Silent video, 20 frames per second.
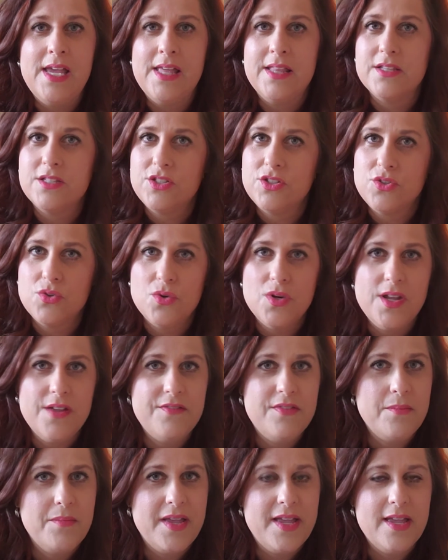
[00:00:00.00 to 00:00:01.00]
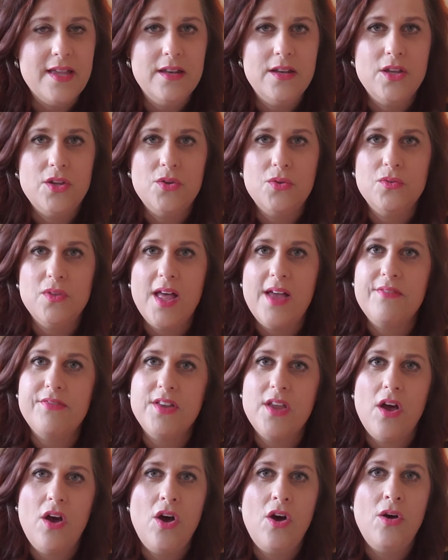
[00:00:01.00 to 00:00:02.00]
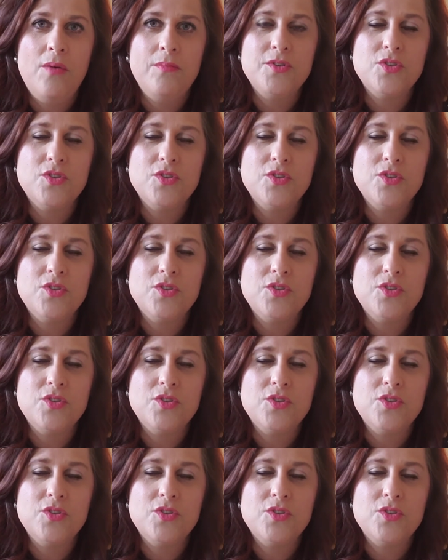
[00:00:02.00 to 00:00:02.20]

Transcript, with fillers: the story of the man who left home,